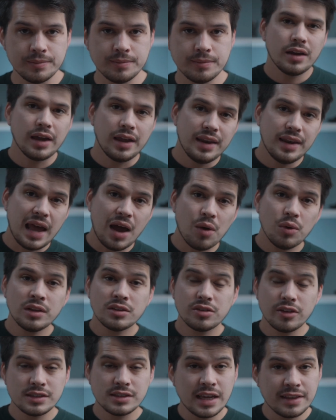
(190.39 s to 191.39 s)
Okay, now
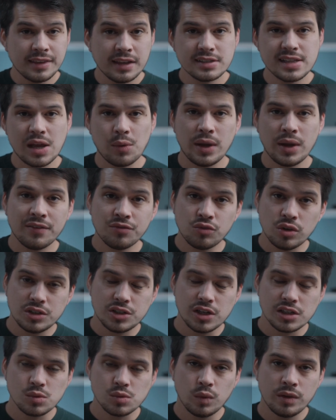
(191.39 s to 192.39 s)
into the settings that we have to
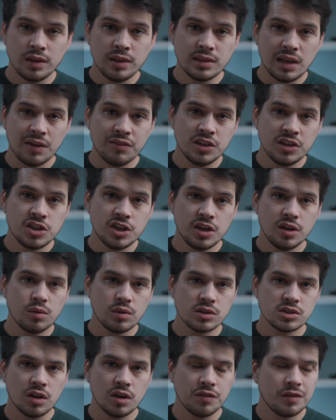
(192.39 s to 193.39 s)
adjust within DaVinci
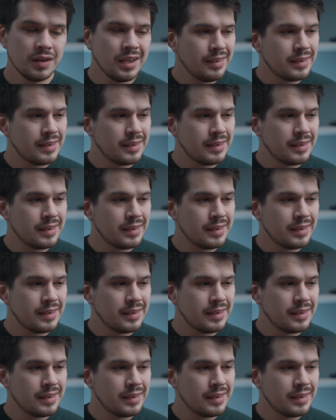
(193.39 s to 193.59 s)
Resolve.